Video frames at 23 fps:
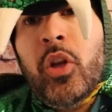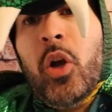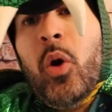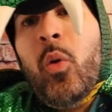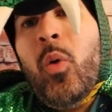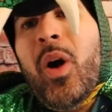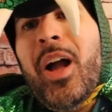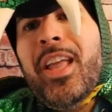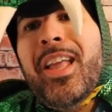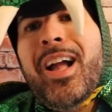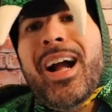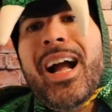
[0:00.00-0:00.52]
Yo,
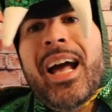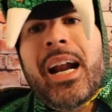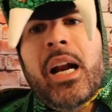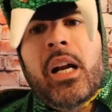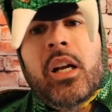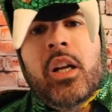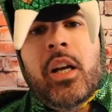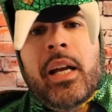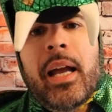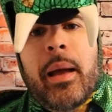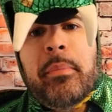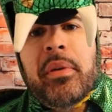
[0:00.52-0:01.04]
why y'all
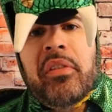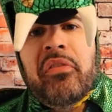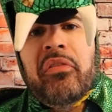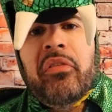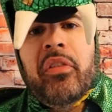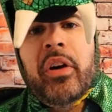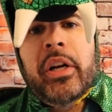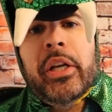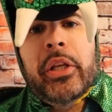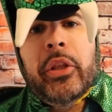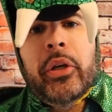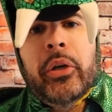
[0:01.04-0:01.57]
gotta look at me
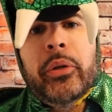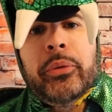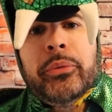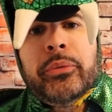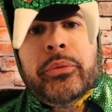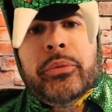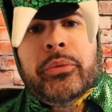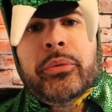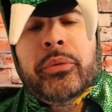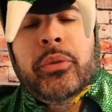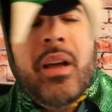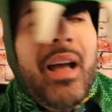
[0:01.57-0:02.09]
funny though?
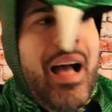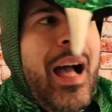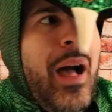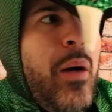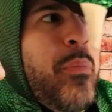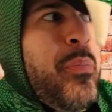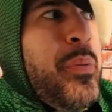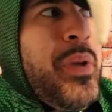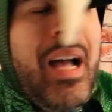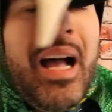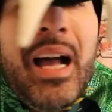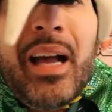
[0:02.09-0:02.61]

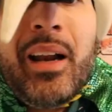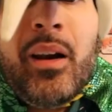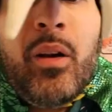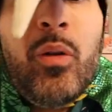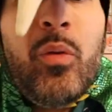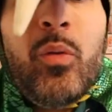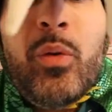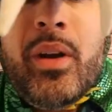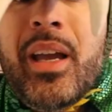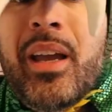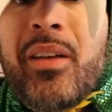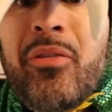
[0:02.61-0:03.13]
Happy
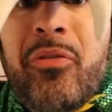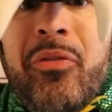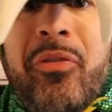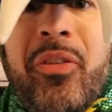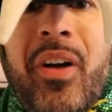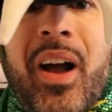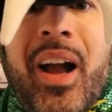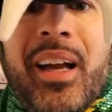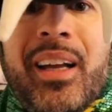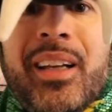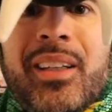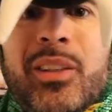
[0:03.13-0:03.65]
Halloween,
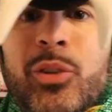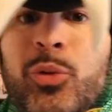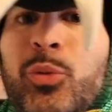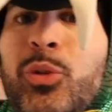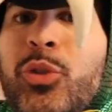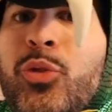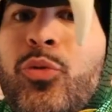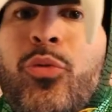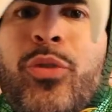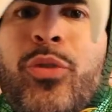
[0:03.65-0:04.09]
fuckers, was